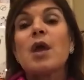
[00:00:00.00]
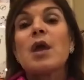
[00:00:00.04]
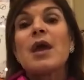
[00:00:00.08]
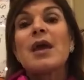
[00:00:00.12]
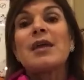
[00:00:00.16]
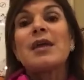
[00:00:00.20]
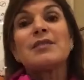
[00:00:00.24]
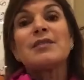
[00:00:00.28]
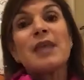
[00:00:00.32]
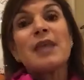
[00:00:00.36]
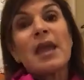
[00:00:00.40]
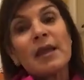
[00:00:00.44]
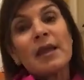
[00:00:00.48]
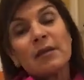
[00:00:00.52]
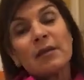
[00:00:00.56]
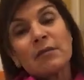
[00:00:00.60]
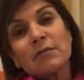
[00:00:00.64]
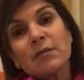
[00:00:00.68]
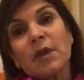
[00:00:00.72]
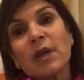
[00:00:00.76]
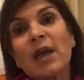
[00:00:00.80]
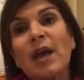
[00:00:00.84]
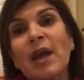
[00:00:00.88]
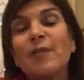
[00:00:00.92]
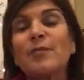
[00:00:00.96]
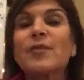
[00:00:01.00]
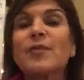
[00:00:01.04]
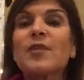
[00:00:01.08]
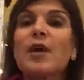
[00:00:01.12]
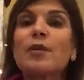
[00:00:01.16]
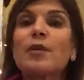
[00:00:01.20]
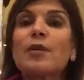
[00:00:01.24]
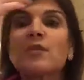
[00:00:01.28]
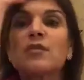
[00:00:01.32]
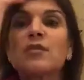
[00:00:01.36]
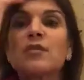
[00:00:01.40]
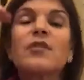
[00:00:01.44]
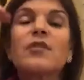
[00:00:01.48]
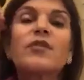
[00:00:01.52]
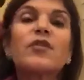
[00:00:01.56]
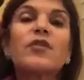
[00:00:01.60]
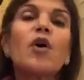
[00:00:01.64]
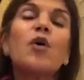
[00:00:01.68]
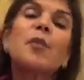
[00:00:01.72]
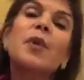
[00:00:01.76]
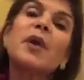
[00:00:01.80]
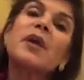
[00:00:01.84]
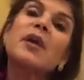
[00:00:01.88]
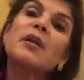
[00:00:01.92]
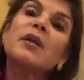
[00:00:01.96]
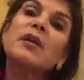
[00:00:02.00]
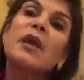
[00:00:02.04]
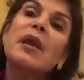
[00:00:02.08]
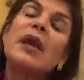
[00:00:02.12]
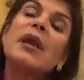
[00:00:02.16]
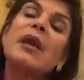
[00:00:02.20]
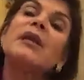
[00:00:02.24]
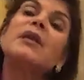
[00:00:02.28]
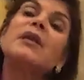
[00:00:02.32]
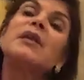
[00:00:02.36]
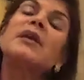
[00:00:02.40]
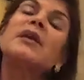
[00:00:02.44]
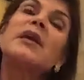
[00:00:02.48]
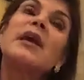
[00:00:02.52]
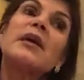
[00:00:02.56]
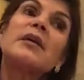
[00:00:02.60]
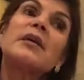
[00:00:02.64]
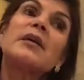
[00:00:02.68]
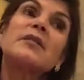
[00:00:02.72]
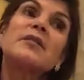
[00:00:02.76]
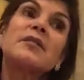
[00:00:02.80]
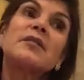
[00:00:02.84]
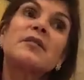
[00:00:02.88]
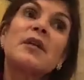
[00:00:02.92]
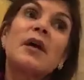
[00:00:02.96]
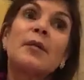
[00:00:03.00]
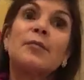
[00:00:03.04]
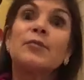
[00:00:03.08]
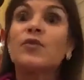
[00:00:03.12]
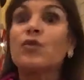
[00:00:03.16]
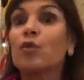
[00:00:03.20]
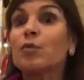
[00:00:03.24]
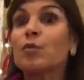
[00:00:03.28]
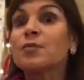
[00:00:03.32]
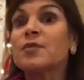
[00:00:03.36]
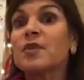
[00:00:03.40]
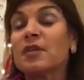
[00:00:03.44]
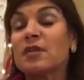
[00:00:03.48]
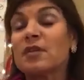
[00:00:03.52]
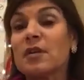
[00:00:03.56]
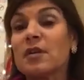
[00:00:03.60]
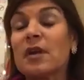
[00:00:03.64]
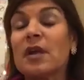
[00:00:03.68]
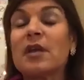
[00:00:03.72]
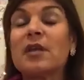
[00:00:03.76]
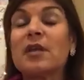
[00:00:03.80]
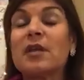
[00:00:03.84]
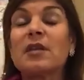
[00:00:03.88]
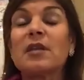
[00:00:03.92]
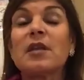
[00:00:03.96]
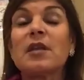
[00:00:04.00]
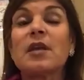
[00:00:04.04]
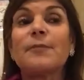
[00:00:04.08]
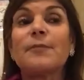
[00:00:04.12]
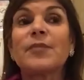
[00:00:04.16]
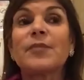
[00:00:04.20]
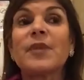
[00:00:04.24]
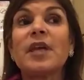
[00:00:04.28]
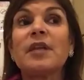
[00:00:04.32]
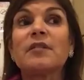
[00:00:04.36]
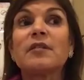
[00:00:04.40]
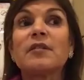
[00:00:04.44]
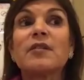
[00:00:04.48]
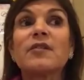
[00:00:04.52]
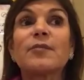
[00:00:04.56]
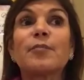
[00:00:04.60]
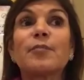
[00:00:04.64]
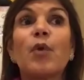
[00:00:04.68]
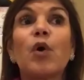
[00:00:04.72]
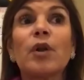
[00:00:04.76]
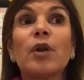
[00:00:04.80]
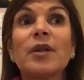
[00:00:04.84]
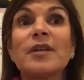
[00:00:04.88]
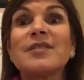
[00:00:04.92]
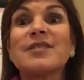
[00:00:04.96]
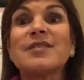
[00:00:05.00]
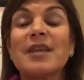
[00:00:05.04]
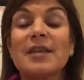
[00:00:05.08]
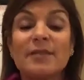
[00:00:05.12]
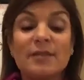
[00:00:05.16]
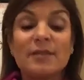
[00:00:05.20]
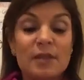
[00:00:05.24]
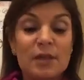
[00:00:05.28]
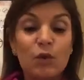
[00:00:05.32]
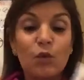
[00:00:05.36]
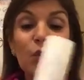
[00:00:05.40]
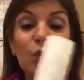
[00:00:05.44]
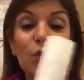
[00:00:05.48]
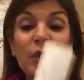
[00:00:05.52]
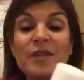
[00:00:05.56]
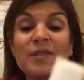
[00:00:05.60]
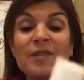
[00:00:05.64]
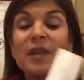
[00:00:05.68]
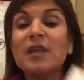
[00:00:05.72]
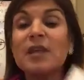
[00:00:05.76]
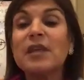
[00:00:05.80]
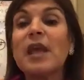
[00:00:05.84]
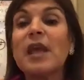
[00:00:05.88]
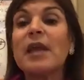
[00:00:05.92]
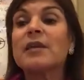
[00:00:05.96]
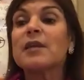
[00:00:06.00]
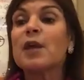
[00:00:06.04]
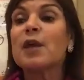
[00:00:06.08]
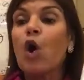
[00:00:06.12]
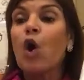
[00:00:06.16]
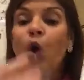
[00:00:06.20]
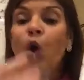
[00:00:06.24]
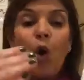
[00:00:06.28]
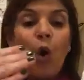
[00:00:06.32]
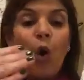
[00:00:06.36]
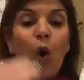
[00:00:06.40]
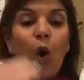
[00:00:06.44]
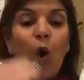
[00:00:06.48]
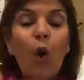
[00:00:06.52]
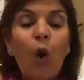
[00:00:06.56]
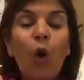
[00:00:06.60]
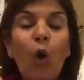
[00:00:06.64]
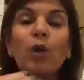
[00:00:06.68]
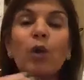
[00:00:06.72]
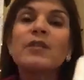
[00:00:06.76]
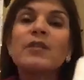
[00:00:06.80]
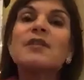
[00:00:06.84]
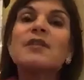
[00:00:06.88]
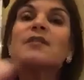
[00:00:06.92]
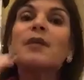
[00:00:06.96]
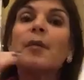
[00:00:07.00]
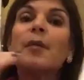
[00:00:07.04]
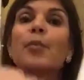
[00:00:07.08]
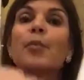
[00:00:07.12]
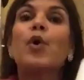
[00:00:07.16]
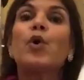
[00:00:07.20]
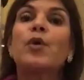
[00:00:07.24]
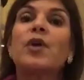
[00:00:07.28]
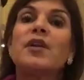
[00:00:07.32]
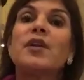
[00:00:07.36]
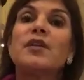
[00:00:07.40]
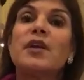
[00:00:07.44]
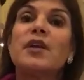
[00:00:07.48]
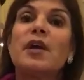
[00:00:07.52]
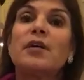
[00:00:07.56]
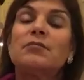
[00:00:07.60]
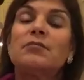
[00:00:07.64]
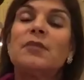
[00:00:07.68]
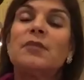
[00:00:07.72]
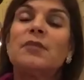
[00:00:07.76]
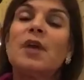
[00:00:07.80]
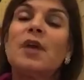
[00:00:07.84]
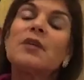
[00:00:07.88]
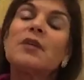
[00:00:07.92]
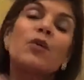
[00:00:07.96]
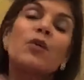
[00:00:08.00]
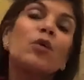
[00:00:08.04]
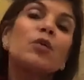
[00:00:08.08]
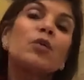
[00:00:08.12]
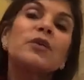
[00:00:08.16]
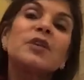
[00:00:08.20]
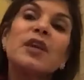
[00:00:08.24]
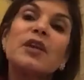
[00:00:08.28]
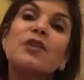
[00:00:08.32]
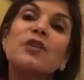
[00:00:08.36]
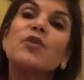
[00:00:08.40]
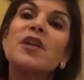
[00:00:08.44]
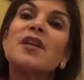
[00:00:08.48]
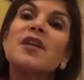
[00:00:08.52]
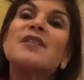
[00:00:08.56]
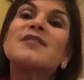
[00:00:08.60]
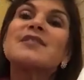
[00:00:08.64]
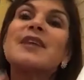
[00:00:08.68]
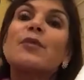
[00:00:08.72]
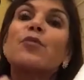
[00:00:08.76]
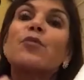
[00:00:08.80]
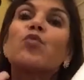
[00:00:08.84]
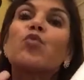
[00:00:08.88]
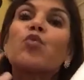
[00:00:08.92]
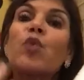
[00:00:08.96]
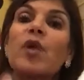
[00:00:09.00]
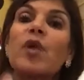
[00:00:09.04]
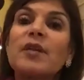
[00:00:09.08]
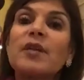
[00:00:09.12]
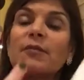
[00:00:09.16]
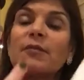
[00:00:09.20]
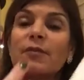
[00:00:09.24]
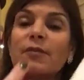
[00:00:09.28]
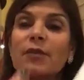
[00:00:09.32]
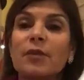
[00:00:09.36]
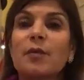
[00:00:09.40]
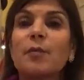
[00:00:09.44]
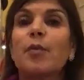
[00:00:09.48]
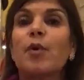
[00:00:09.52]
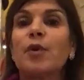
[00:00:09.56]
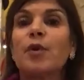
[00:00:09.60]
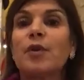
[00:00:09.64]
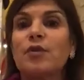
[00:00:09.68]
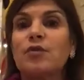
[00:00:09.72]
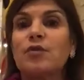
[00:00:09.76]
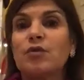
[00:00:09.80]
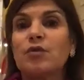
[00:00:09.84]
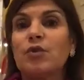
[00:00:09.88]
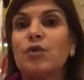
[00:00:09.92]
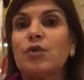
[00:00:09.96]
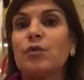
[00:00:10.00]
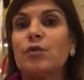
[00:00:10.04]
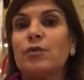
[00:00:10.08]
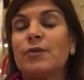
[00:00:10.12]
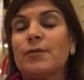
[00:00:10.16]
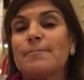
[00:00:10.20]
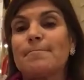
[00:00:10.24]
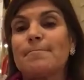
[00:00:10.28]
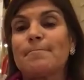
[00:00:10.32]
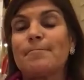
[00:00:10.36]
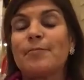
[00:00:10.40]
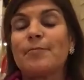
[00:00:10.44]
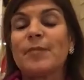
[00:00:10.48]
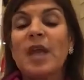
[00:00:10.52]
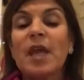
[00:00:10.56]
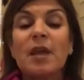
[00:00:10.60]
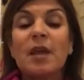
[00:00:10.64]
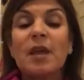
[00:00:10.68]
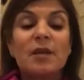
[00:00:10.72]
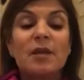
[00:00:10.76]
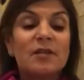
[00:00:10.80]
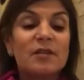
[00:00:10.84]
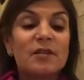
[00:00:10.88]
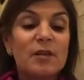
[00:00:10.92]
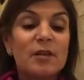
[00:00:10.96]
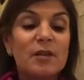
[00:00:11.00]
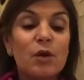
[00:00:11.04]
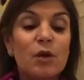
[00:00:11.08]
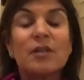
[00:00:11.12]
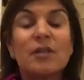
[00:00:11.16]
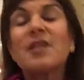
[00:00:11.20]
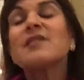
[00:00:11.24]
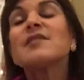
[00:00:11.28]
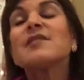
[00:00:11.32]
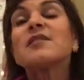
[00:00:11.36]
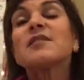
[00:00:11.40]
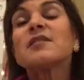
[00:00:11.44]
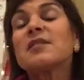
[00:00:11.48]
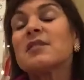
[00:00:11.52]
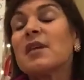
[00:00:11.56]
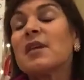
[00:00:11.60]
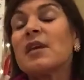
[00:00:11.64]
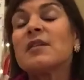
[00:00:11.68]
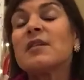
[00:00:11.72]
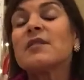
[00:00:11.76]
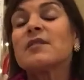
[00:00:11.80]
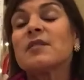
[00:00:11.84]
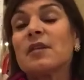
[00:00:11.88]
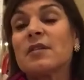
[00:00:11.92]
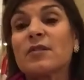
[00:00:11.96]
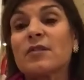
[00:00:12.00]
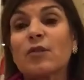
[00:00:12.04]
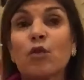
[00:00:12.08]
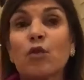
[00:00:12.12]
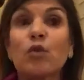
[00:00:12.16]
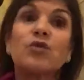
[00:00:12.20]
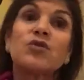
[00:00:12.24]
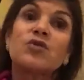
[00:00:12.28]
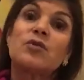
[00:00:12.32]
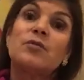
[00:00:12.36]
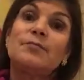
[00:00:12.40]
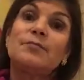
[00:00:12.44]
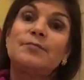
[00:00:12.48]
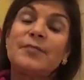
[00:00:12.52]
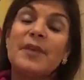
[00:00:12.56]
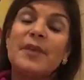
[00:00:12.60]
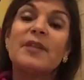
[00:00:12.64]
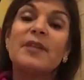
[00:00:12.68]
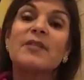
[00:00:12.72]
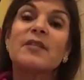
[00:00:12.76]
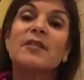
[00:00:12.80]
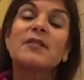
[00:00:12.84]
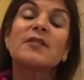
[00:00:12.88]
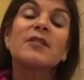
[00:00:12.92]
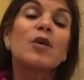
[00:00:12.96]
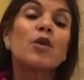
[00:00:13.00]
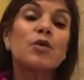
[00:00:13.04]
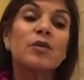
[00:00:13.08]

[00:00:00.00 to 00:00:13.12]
And then comes out in the stomach and it gets absorbed in the small intestine. With Skinade, all these are broken down. So all the ingredients are ready for the body to use. So this is crucial. The